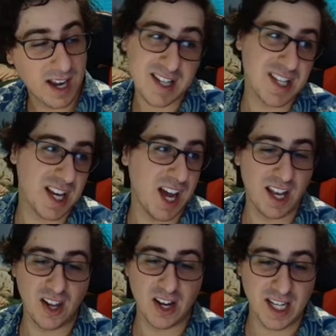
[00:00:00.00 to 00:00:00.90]
I guess I
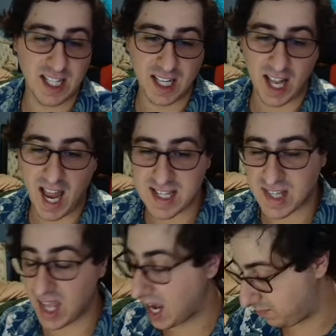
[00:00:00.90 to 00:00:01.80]
got lucky
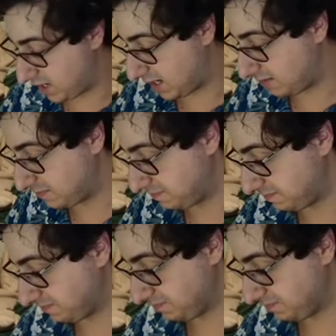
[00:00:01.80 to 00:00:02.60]
last time, man.